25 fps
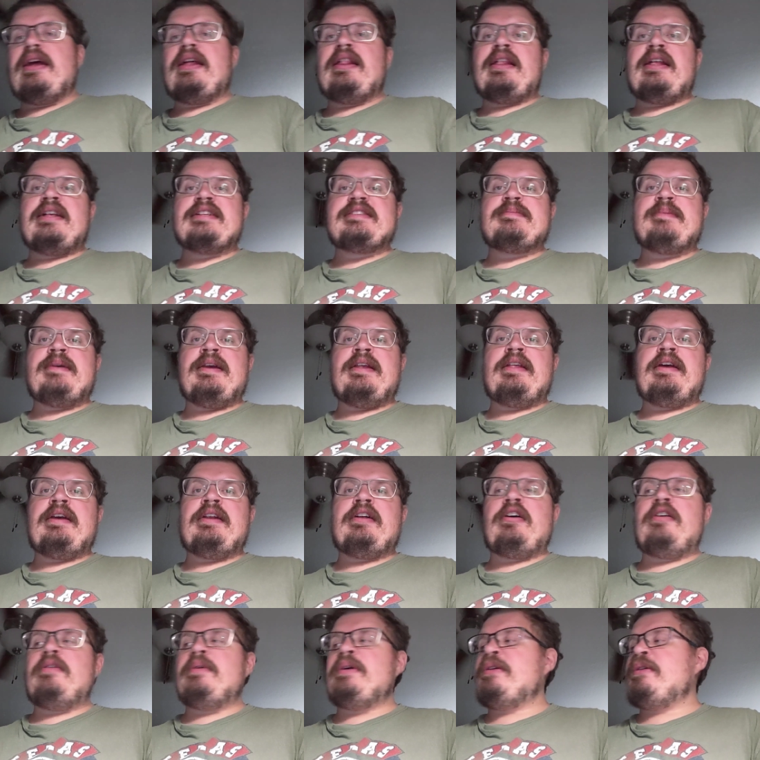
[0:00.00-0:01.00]
The last mainline
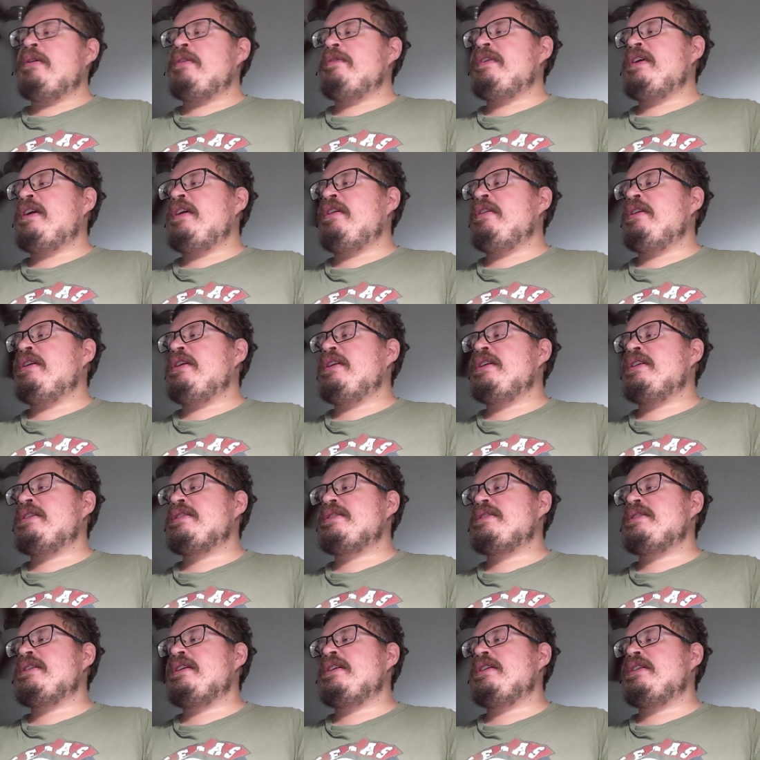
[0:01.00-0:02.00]
Hot Wheel I found, it
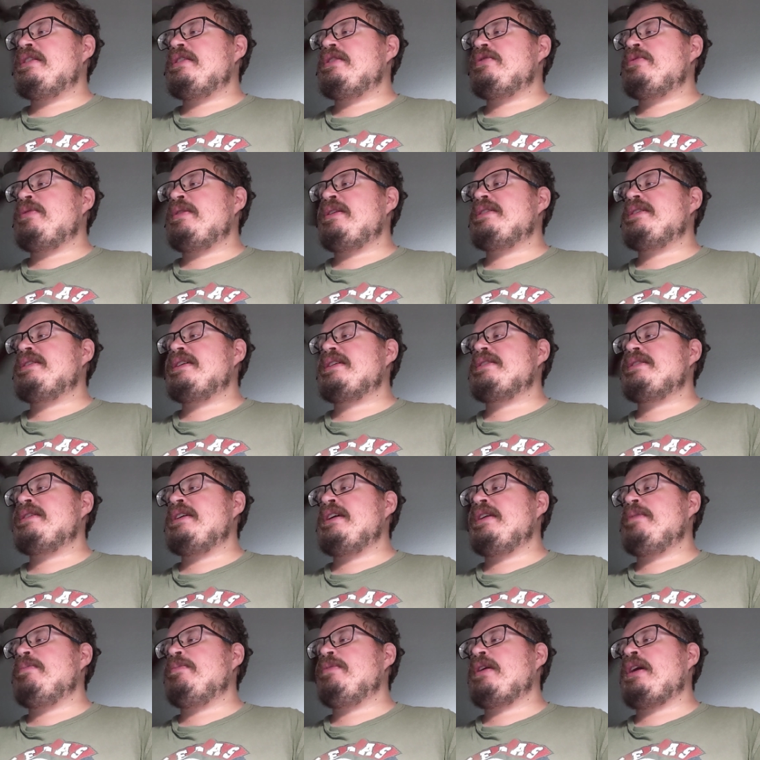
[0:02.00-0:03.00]
is the
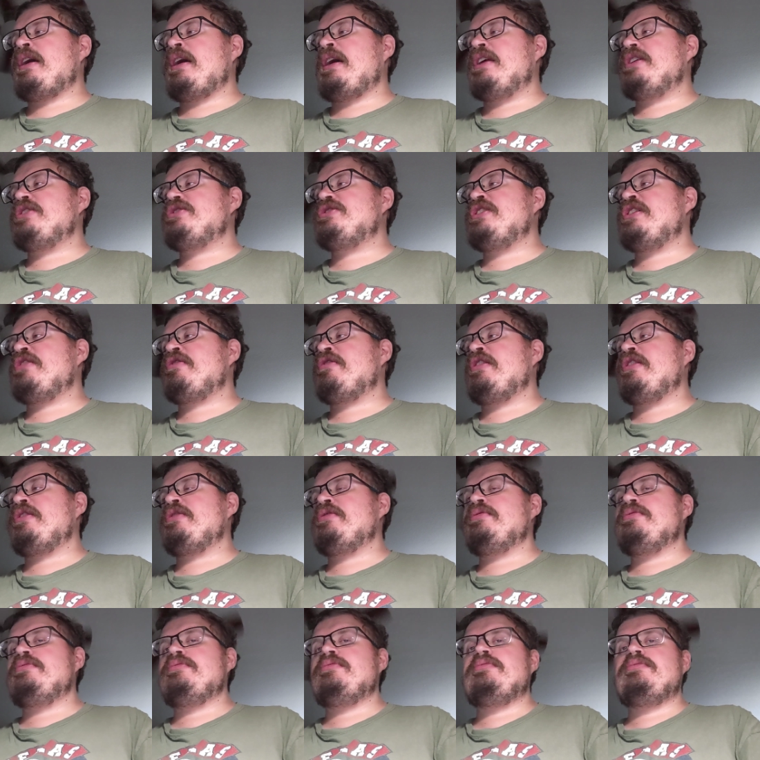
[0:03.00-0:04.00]
2016 Bugatti
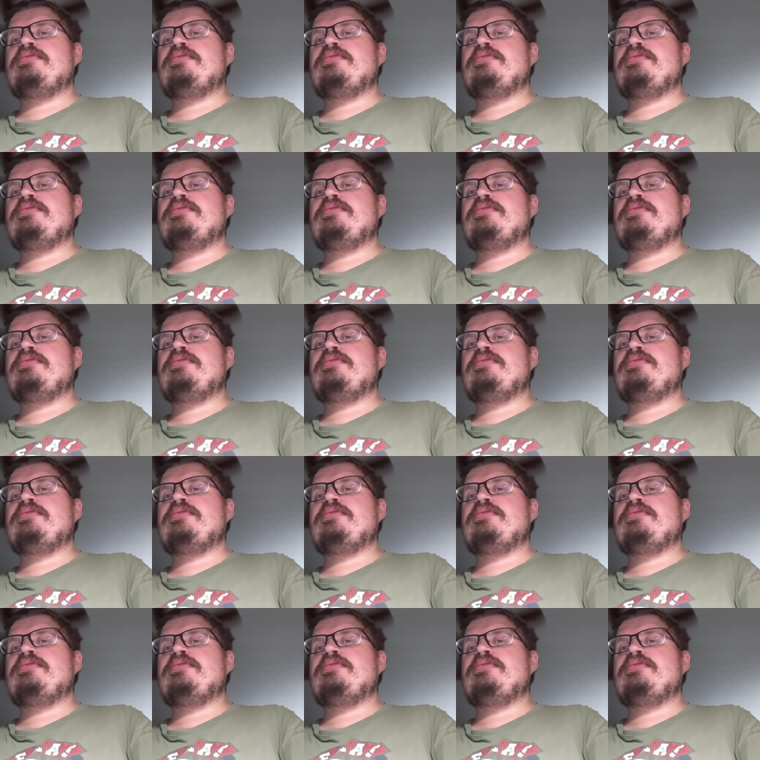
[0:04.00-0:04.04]
Chiron.